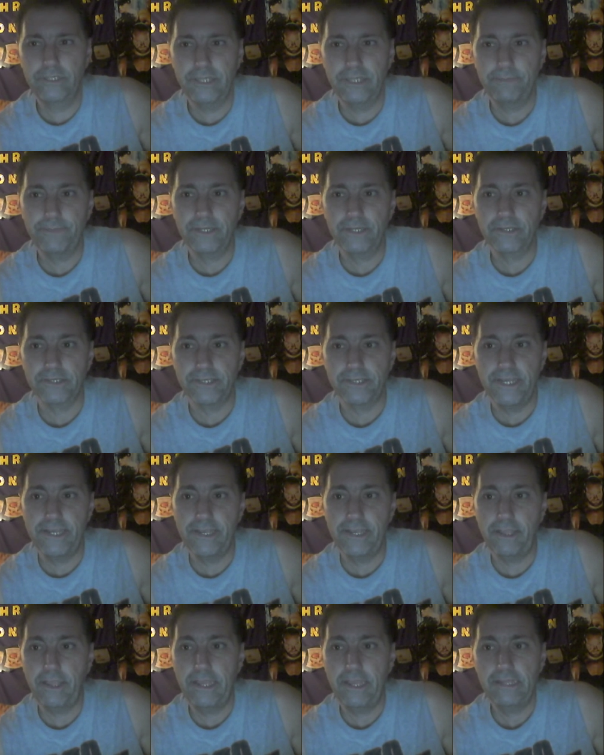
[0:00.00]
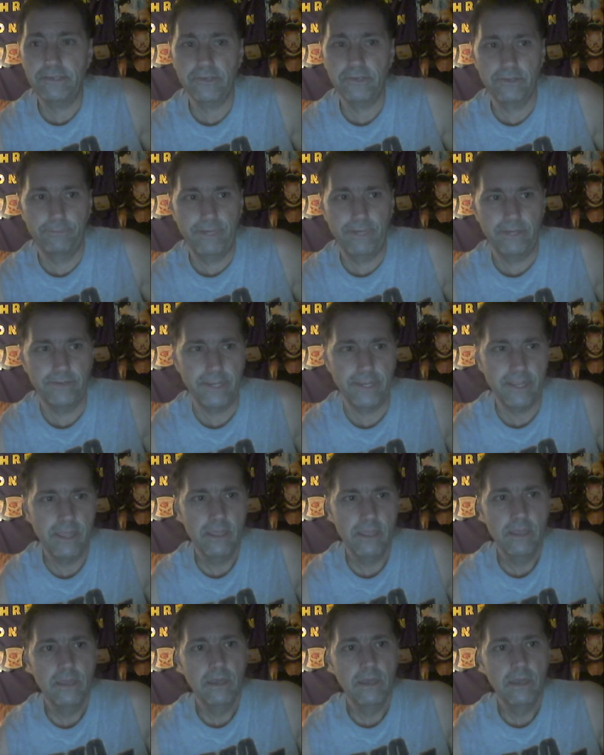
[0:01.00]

attempting to sneak into the building